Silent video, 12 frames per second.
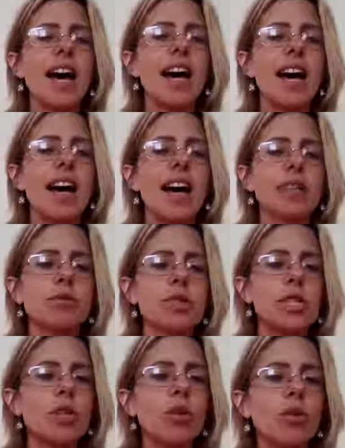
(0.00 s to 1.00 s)
it
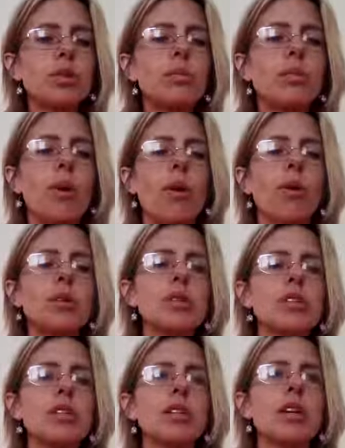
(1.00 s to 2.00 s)
was an old
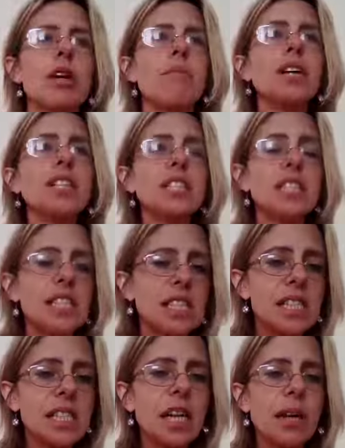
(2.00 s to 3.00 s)
post, but it
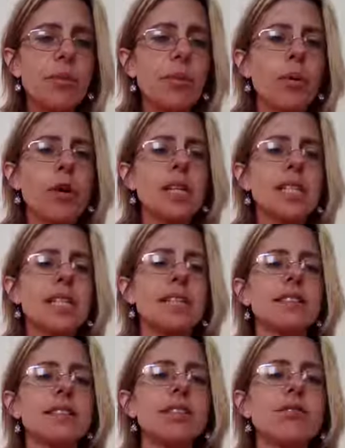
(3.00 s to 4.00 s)
is still important.